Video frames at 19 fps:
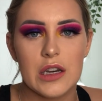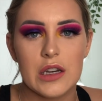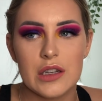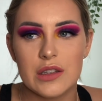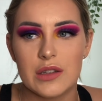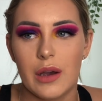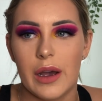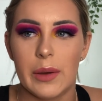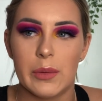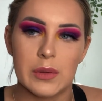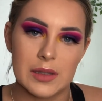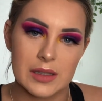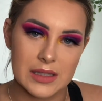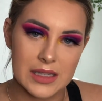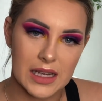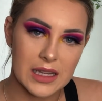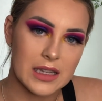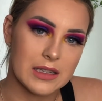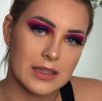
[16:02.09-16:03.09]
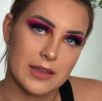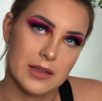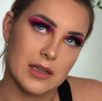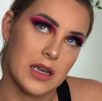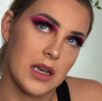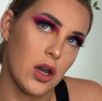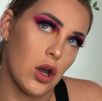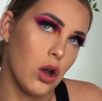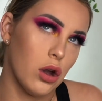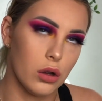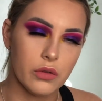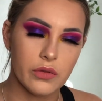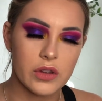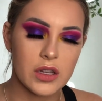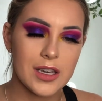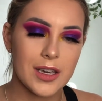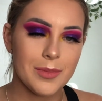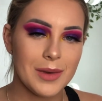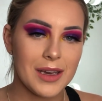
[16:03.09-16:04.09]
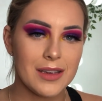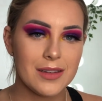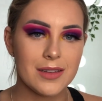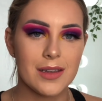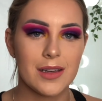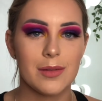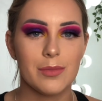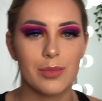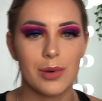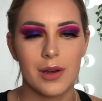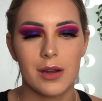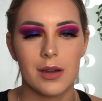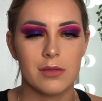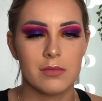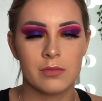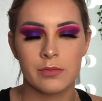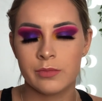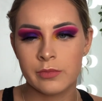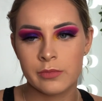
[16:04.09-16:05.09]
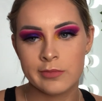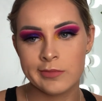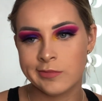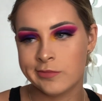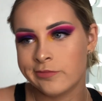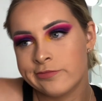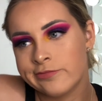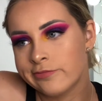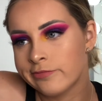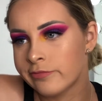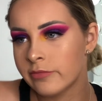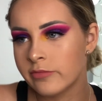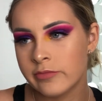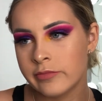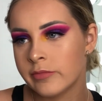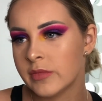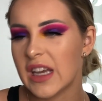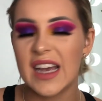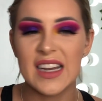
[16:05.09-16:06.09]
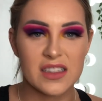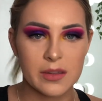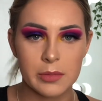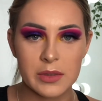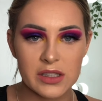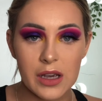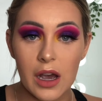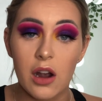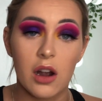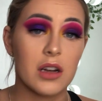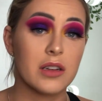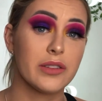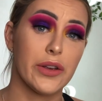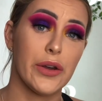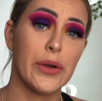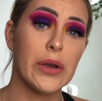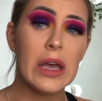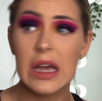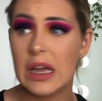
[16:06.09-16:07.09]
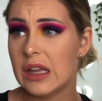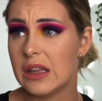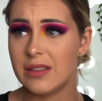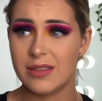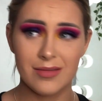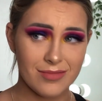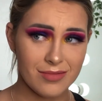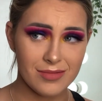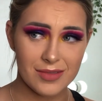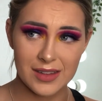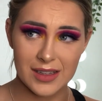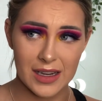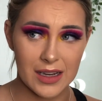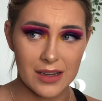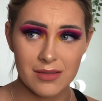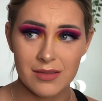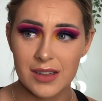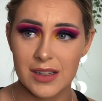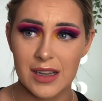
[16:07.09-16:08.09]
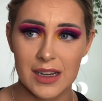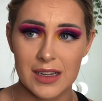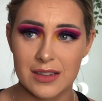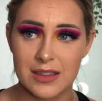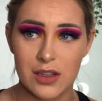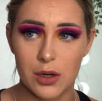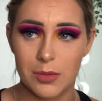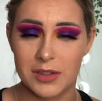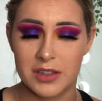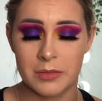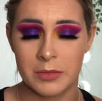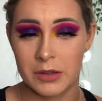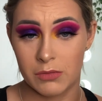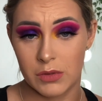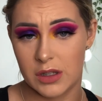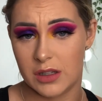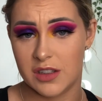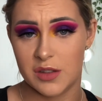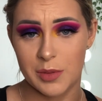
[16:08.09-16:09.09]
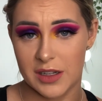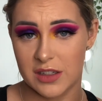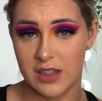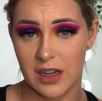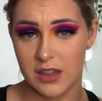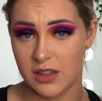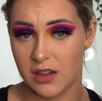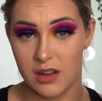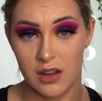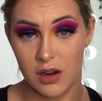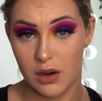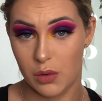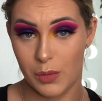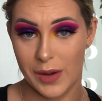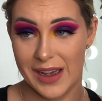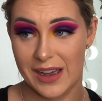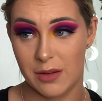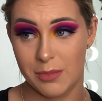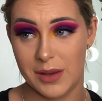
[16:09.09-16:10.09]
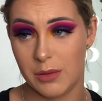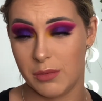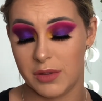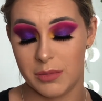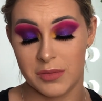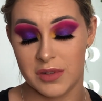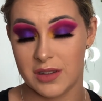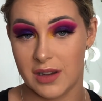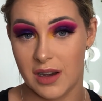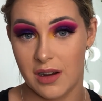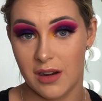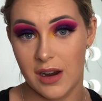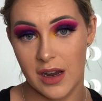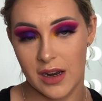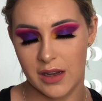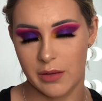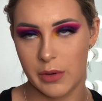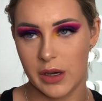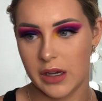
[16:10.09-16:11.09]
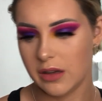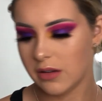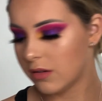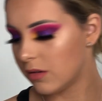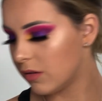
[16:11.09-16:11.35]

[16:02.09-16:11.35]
So I wouldn't say this is like overly amazing, but it's mascara, so yeah. It's got to be something really spectacular to wow me with mascara anyway.